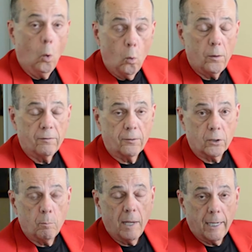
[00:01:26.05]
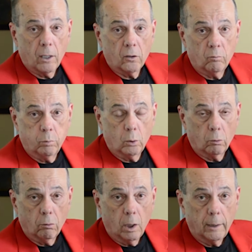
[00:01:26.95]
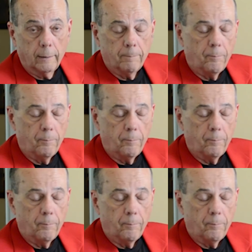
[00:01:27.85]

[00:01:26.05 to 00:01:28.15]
or the First Battle of Bull Run.